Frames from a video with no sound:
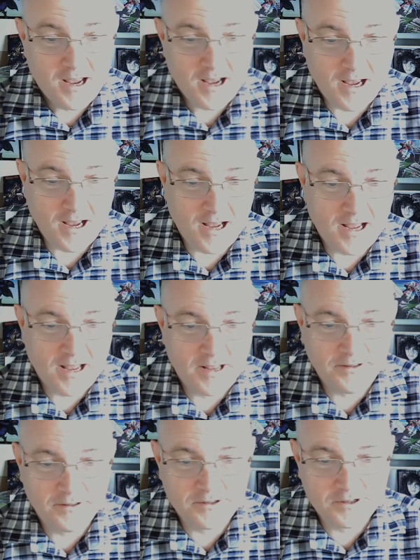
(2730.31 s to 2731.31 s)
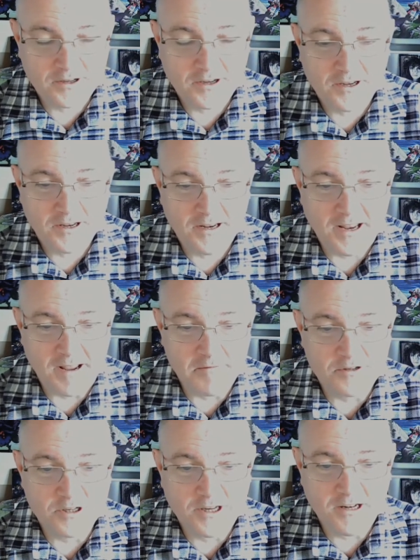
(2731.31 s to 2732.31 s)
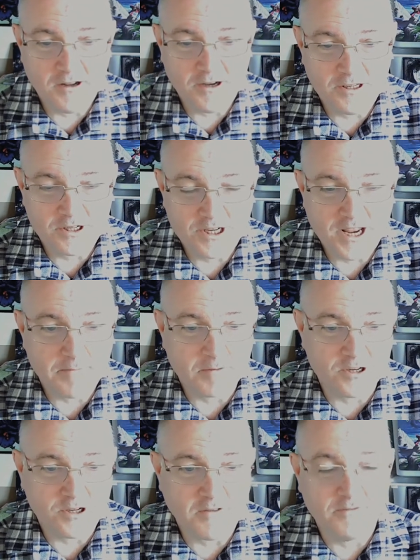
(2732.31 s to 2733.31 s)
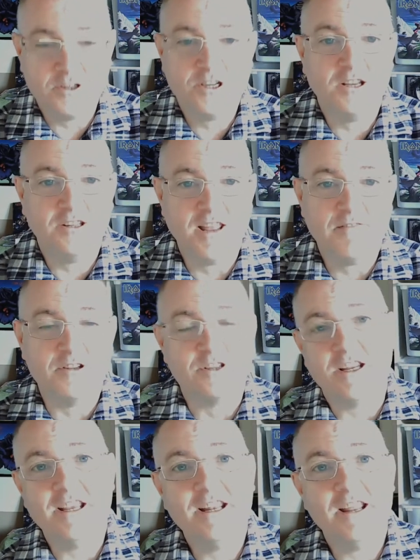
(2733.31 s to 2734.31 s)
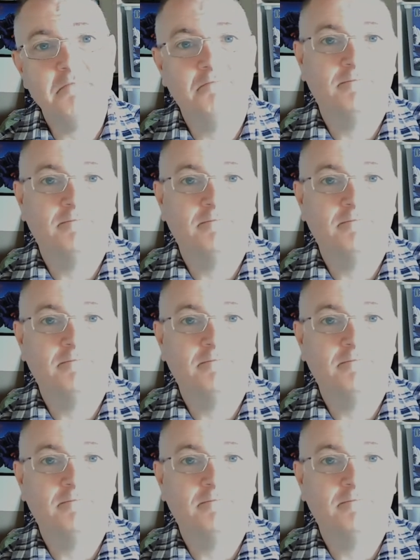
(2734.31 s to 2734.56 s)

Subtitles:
And it was a delight to see him, because obviously I'd never seen him.